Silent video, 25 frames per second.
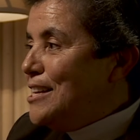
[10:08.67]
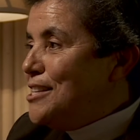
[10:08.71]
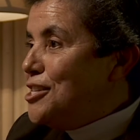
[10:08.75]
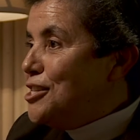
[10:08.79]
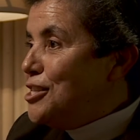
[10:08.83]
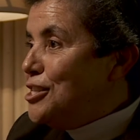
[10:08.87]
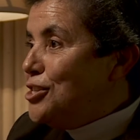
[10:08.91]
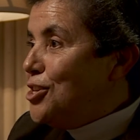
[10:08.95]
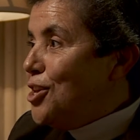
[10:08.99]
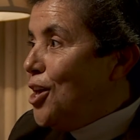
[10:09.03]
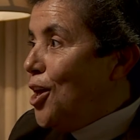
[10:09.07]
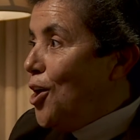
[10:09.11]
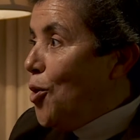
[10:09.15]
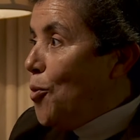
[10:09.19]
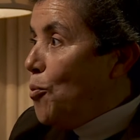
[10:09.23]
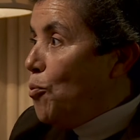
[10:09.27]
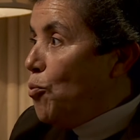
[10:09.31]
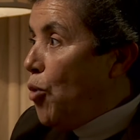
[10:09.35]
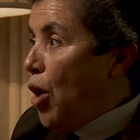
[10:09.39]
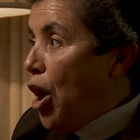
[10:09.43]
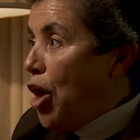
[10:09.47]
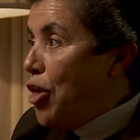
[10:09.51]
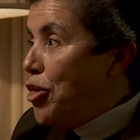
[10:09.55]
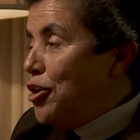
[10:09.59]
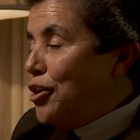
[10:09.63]
then she said,
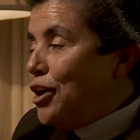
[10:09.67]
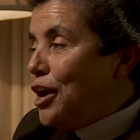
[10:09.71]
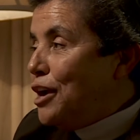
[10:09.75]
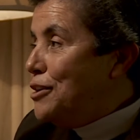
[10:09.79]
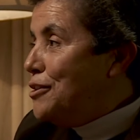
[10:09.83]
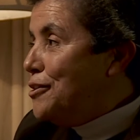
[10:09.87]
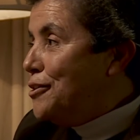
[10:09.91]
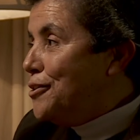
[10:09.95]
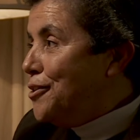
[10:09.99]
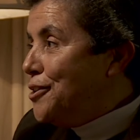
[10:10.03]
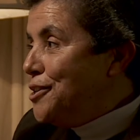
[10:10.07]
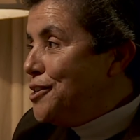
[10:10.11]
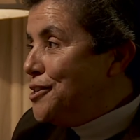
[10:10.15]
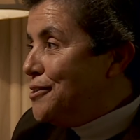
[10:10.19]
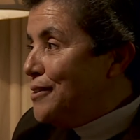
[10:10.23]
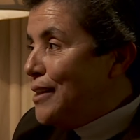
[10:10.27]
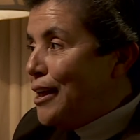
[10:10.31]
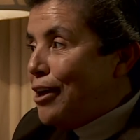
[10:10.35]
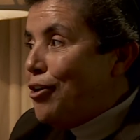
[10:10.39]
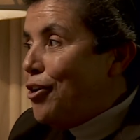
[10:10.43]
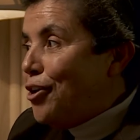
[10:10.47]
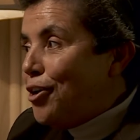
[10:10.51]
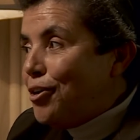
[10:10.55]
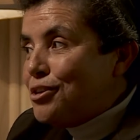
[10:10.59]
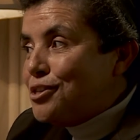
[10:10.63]
Mother, are you going to
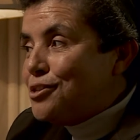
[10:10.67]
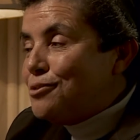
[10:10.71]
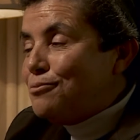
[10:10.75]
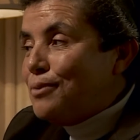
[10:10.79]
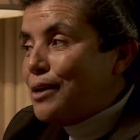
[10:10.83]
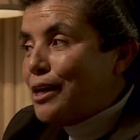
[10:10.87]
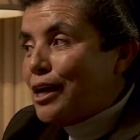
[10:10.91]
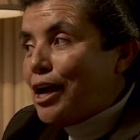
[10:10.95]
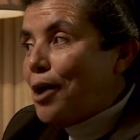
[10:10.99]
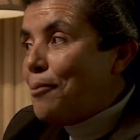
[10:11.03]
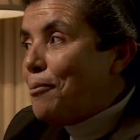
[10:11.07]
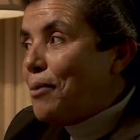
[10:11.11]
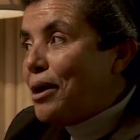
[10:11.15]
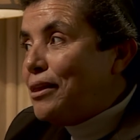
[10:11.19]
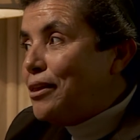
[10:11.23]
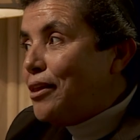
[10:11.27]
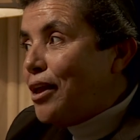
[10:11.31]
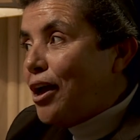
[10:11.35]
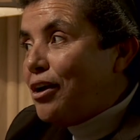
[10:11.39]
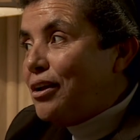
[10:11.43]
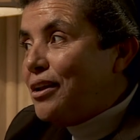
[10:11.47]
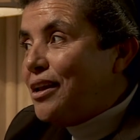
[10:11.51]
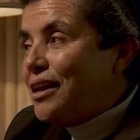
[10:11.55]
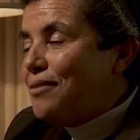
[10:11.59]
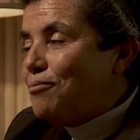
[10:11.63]
let her to become a
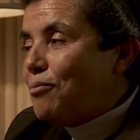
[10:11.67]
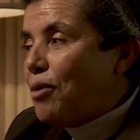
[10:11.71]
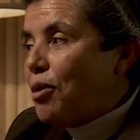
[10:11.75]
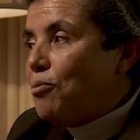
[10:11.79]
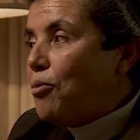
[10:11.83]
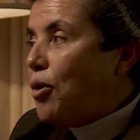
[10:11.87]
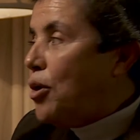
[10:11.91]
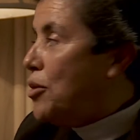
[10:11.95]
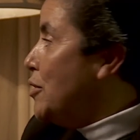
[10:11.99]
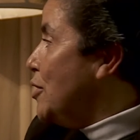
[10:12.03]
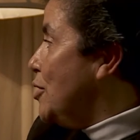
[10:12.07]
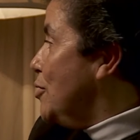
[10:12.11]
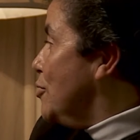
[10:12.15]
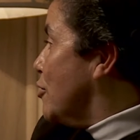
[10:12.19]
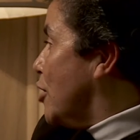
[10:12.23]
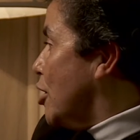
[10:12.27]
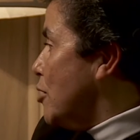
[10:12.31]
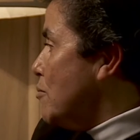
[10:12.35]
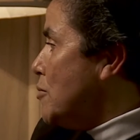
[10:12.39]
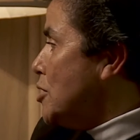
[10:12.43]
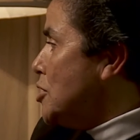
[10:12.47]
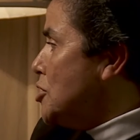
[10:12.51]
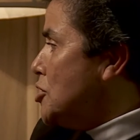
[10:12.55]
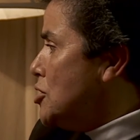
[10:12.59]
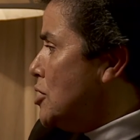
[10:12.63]
nun? And my mother looked
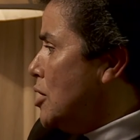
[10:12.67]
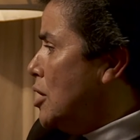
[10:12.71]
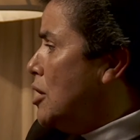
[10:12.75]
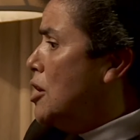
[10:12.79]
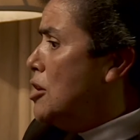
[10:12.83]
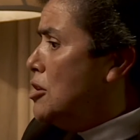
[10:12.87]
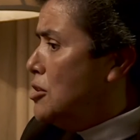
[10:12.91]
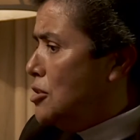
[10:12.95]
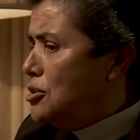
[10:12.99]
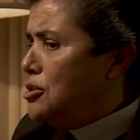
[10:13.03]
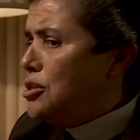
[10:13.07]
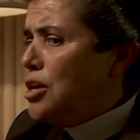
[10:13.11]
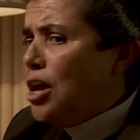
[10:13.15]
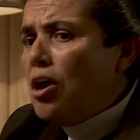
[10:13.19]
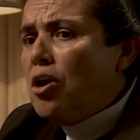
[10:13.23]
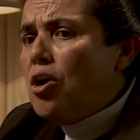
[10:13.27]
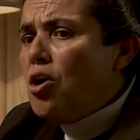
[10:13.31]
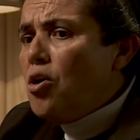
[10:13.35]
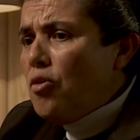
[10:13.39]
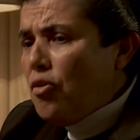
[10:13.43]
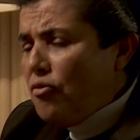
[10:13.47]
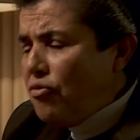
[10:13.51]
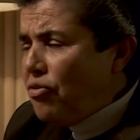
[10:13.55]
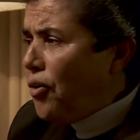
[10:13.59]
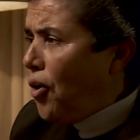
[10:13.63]
at me and she said,
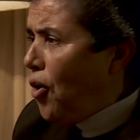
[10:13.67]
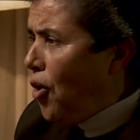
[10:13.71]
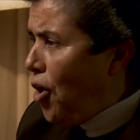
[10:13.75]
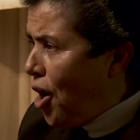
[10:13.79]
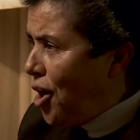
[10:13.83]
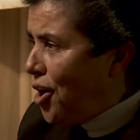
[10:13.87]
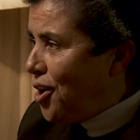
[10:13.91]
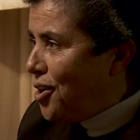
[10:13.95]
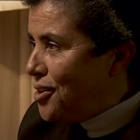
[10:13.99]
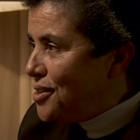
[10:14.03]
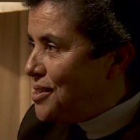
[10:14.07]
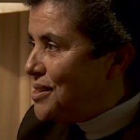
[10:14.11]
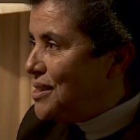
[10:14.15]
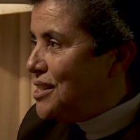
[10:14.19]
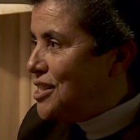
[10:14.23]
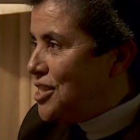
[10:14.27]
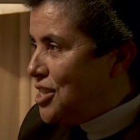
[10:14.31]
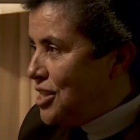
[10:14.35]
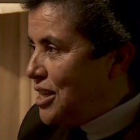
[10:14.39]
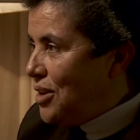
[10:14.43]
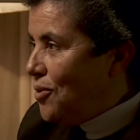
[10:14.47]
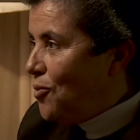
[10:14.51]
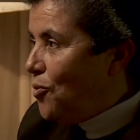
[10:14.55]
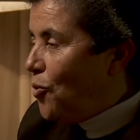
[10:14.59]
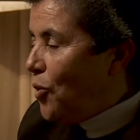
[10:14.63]
of course,
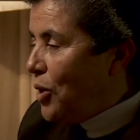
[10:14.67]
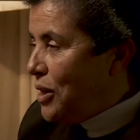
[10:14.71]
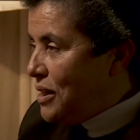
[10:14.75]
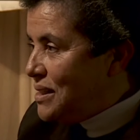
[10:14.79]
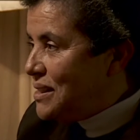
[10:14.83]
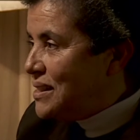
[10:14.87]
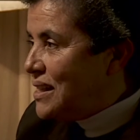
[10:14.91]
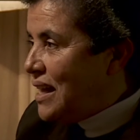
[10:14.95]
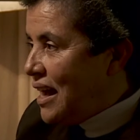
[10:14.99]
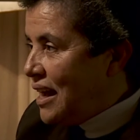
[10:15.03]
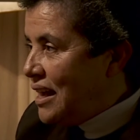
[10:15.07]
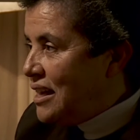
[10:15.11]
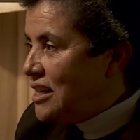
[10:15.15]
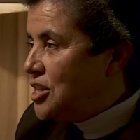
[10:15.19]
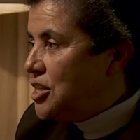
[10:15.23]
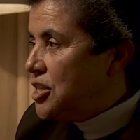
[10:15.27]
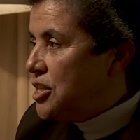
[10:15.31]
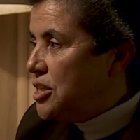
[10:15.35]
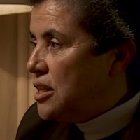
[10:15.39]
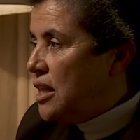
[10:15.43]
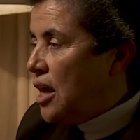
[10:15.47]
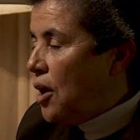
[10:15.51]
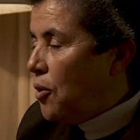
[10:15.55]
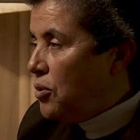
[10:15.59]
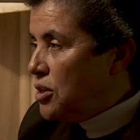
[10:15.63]
she wants that.
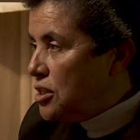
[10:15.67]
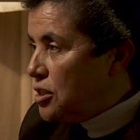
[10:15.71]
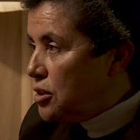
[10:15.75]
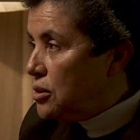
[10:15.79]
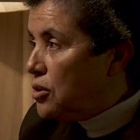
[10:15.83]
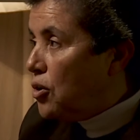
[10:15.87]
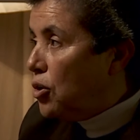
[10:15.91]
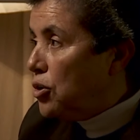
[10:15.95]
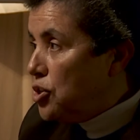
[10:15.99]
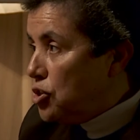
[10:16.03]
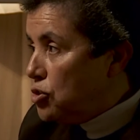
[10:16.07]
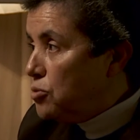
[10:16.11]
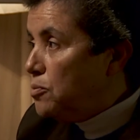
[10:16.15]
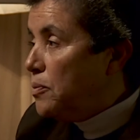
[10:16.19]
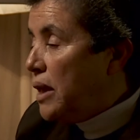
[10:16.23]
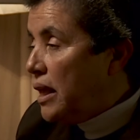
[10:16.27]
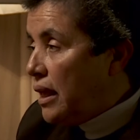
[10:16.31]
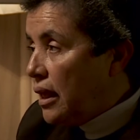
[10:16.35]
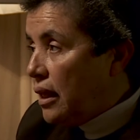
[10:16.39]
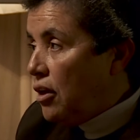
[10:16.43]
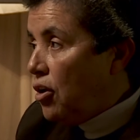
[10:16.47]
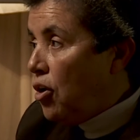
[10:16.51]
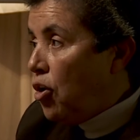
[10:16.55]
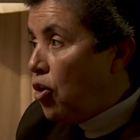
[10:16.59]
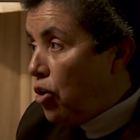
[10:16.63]
That was going to make
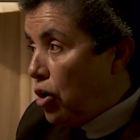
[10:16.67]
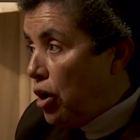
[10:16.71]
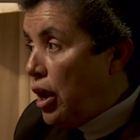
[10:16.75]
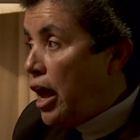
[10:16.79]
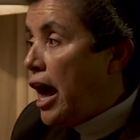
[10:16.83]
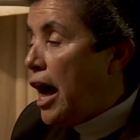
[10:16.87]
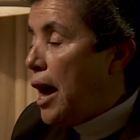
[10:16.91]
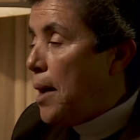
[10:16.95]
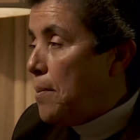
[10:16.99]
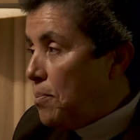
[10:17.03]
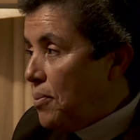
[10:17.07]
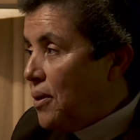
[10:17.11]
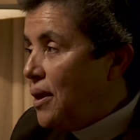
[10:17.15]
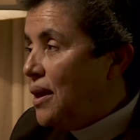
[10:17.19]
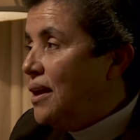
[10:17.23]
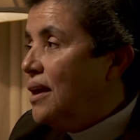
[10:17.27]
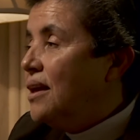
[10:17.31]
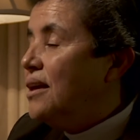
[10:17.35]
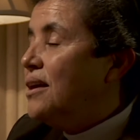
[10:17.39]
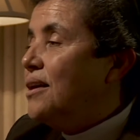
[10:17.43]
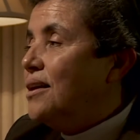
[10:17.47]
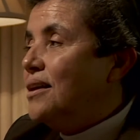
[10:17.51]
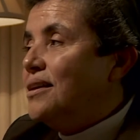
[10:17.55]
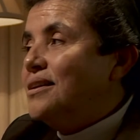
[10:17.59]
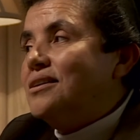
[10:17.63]
her happy.
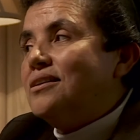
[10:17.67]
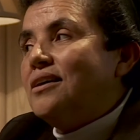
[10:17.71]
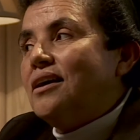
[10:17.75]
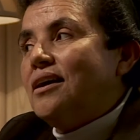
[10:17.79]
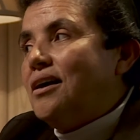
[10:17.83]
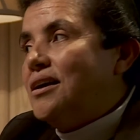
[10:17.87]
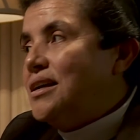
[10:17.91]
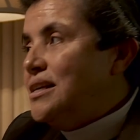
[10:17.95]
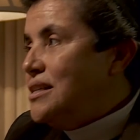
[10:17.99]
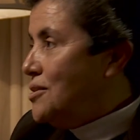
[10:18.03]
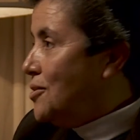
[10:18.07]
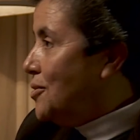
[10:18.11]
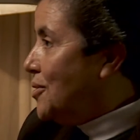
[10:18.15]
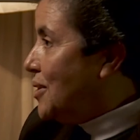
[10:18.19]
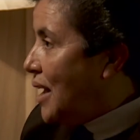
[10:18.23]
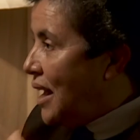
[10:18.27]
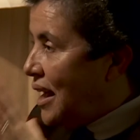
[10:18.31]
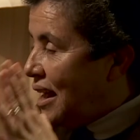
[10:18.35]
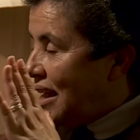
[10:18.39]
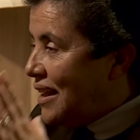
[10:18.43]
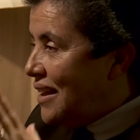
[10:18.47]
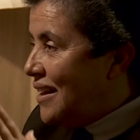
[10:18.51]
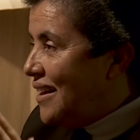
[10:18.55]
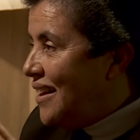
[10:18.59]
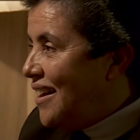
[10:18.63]
It's
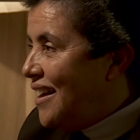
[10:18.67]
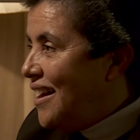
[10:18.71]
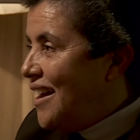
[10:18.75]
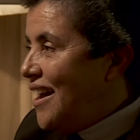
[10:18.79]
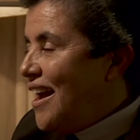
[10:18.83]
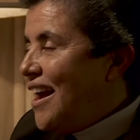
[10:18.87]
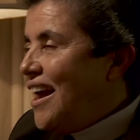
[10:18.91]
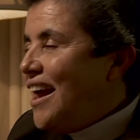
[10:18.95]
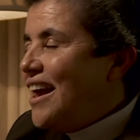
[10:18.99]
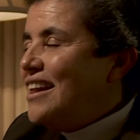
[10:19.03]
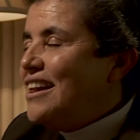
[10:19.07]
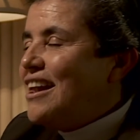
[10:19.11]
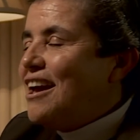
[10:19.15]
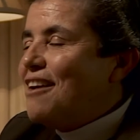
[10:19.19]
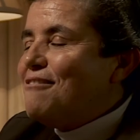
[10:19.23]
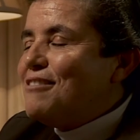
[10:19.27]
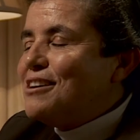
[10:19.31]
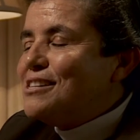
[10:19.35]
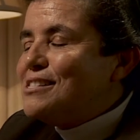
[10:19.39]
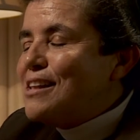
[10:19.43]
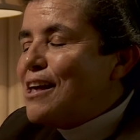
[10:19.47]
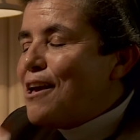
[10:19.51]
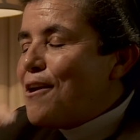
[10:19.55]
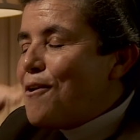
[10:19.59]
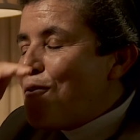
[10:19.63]
okay. And I
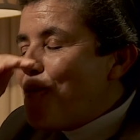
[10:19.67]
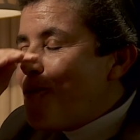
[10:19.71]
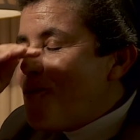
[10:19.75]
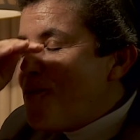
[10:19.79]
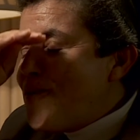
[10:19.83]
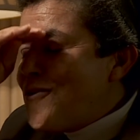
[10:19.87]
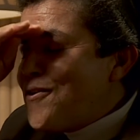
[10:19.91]
was like,